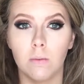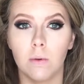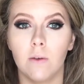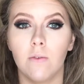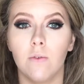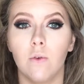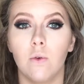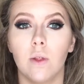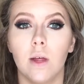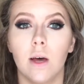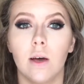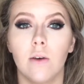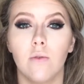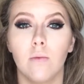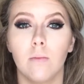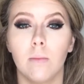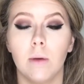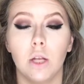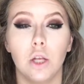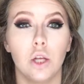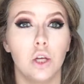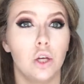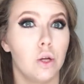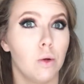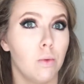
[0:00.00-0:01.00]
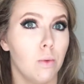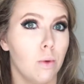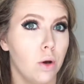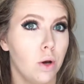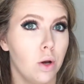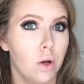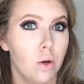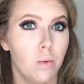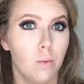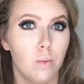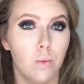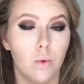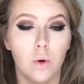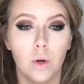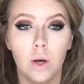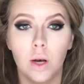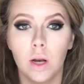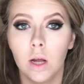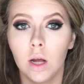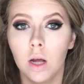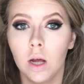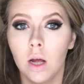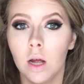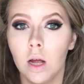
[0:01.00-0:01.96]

But if you'd like for me to do a new one,